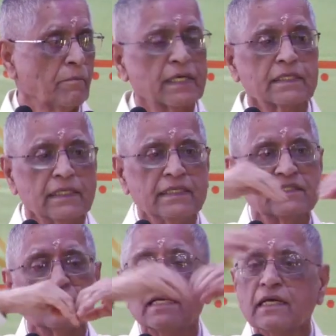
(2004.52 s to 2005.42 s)
But it
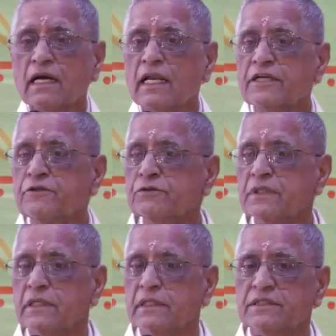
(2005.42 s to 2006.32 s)
is not a collective
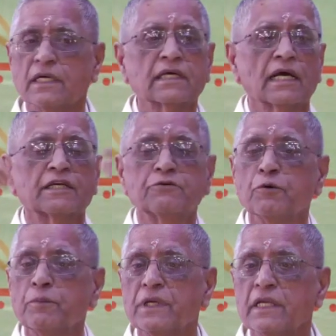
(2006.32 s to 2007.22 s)
thing, it's not a collective
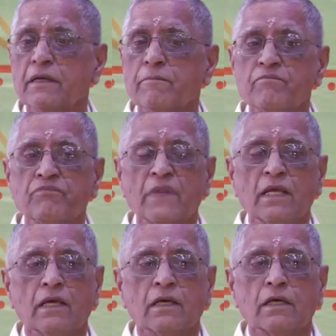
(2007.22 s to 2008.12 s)
opinion.
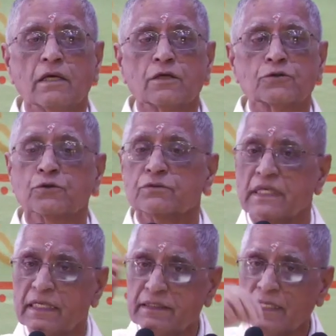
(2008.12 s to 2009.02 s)
So
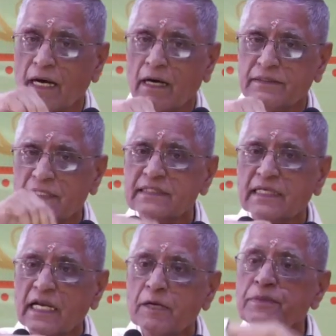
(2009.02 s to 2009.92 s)
this
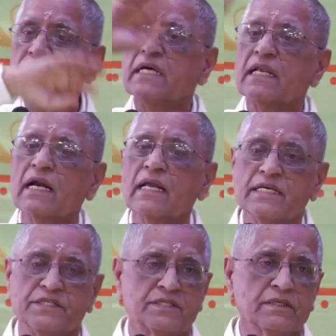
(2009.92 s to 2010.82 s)
cannot be
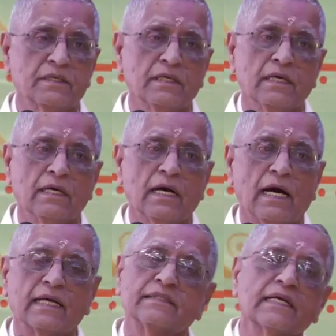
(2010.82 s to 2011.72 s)
generalized,
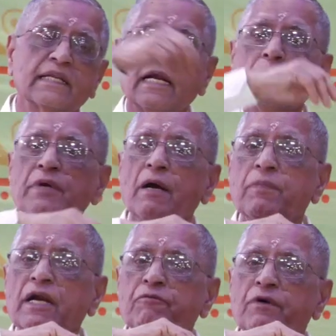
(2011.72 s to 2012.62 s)
and that cannot be
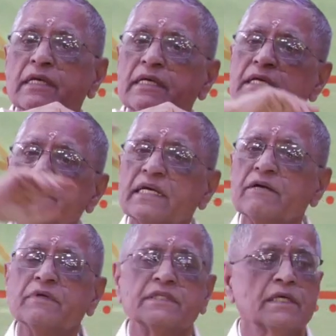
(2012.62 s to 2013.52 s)
applied for each and
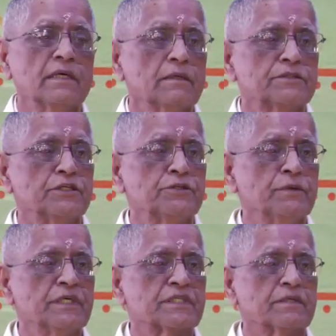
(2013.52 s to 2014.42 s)
every
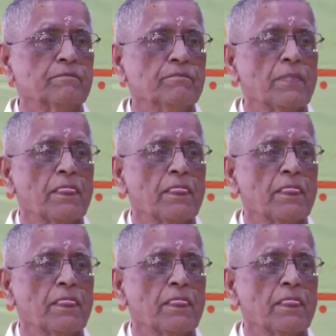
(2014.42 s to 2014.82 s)
situation.